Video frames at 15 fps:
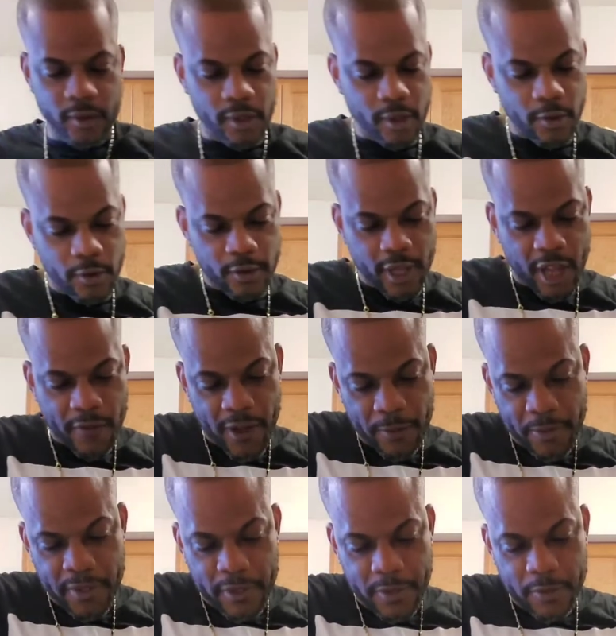And cut off a
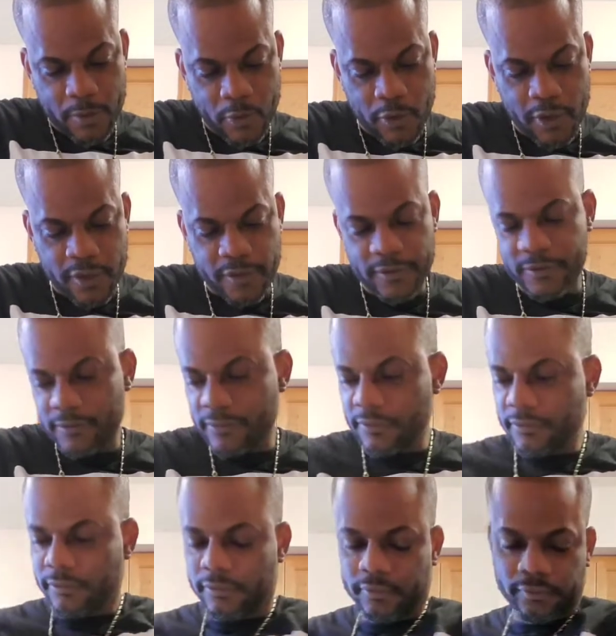piece more.
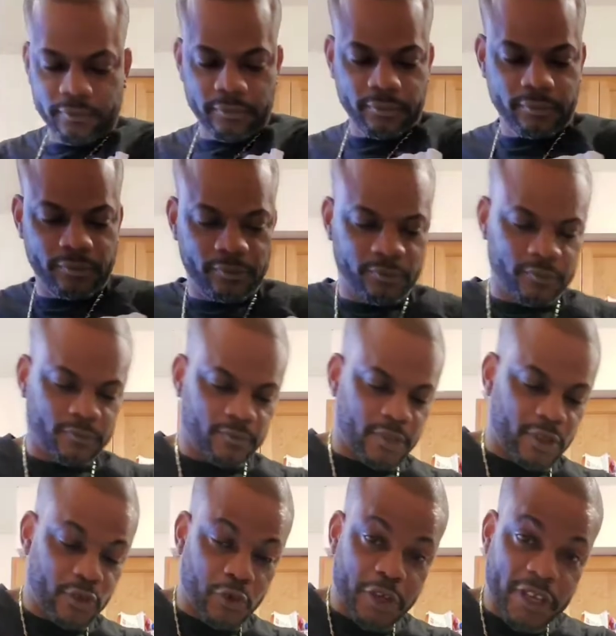
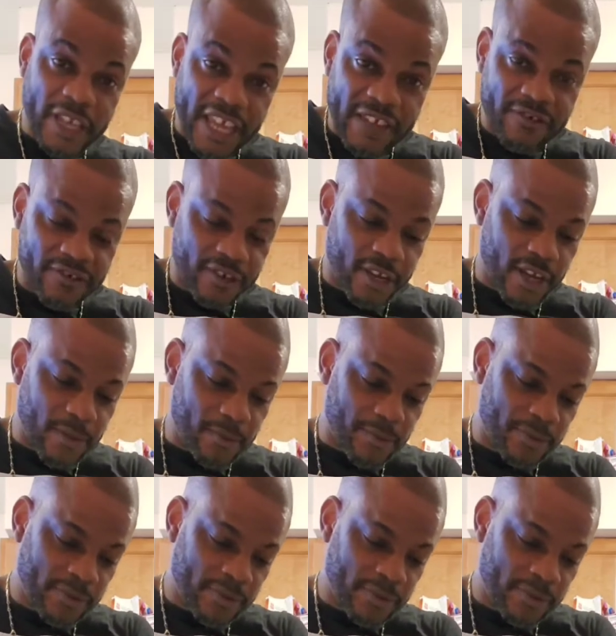Make sure your knife sharp.